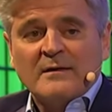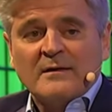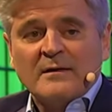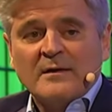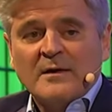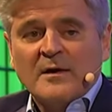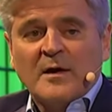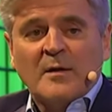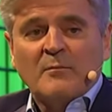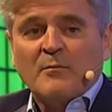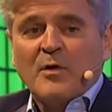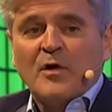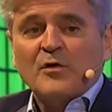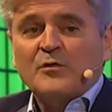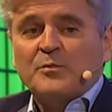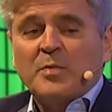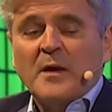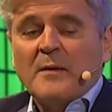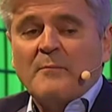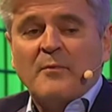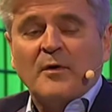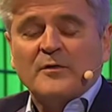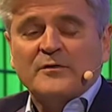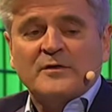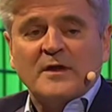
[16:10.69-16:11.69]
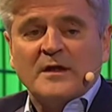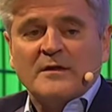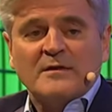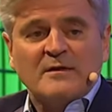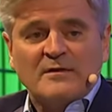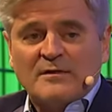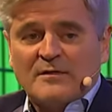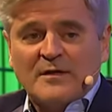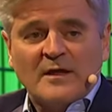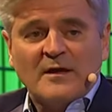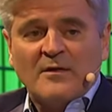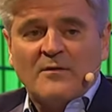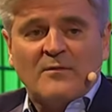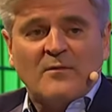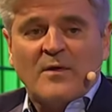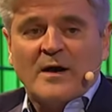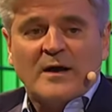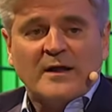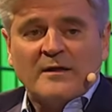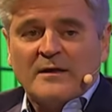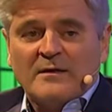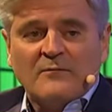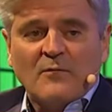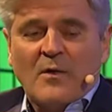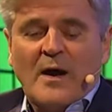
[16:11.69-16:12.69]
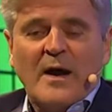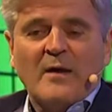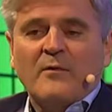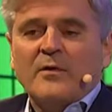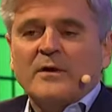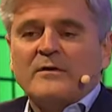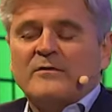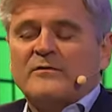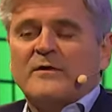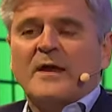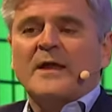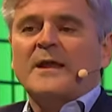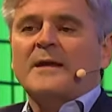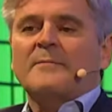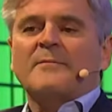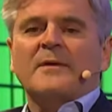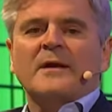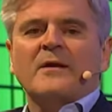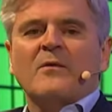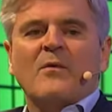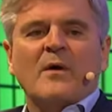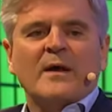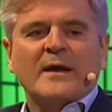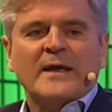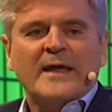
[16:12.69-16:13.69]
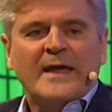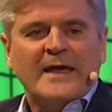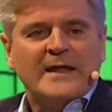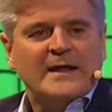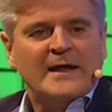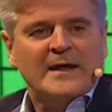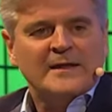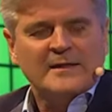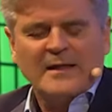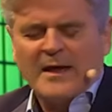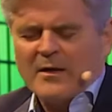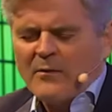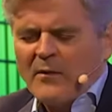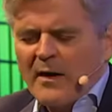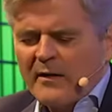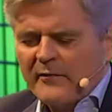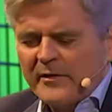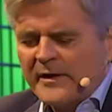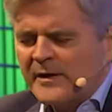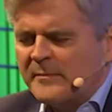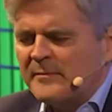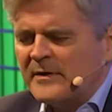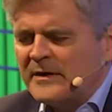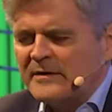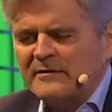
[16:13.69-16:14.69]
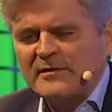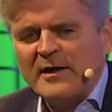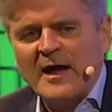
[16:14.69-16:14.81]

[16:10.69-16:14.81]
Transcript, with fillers: No, it was most people didn't think wanted. Why would anybody want to get online? Why would anybody yeah.